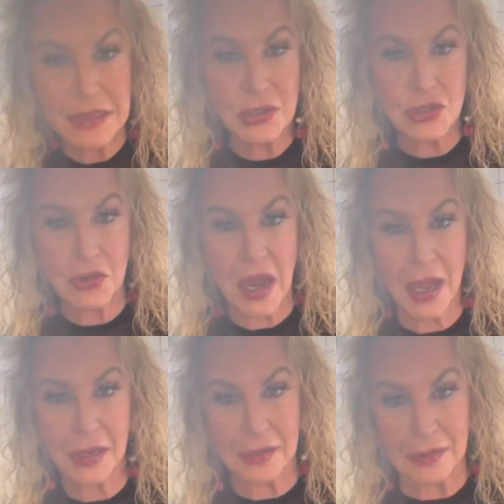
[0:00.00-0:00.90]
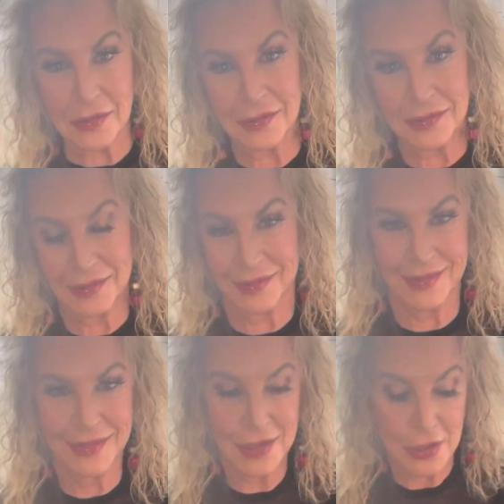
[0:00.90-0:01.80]
a dragon.
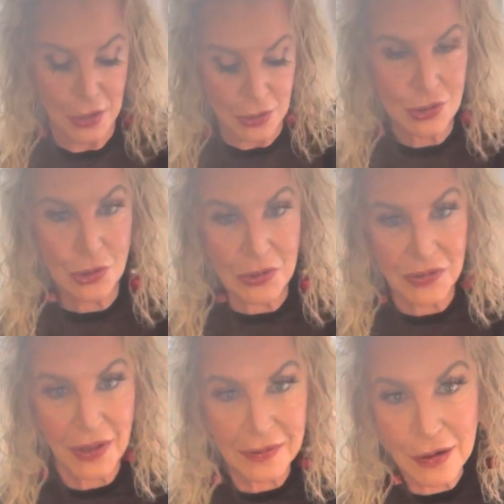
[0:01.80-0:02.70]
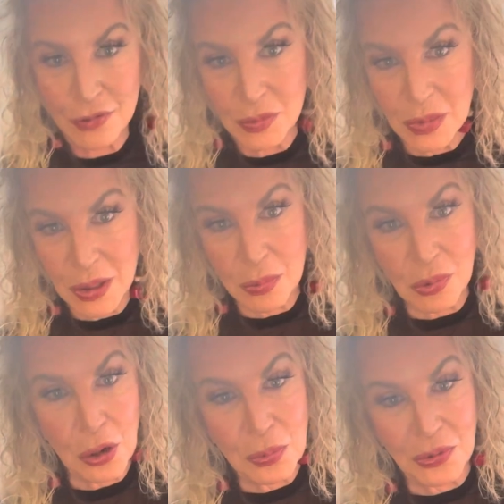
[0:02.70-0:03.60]
So I thought that would be
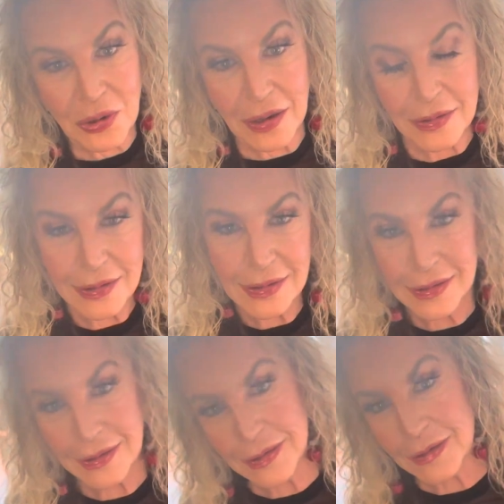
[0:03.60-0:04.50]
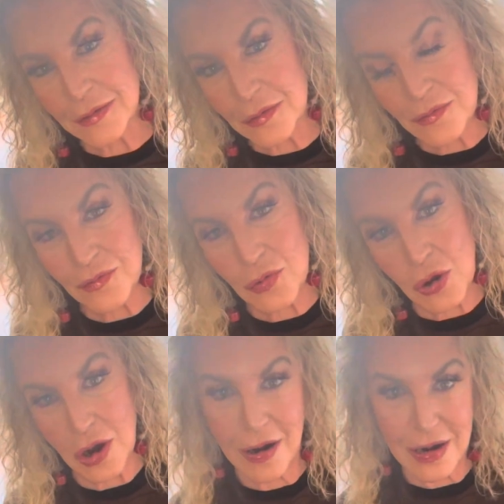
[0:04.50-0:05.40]
appropriate
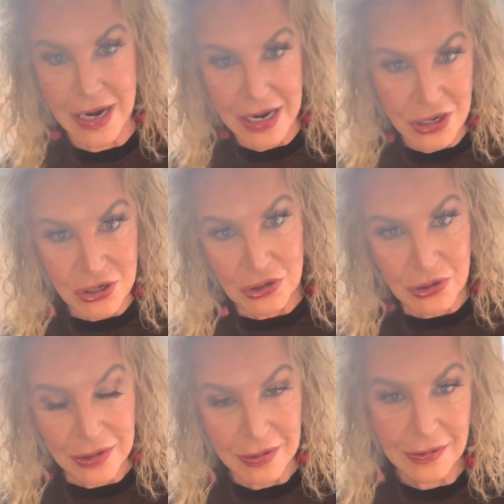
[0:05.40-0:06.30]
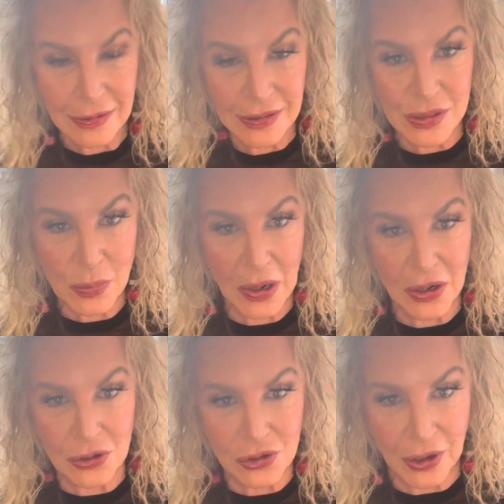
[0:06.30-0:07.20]
for our Asian
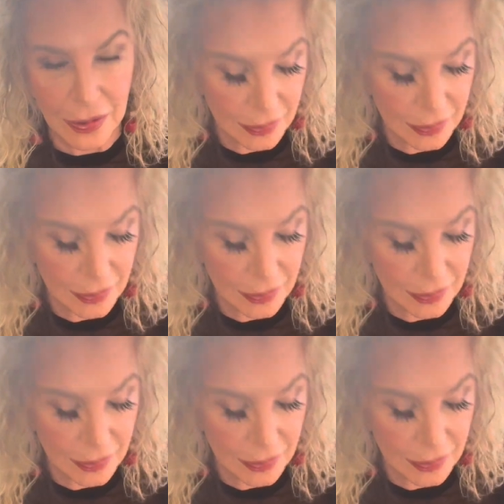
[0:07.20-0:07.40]
inspired drink.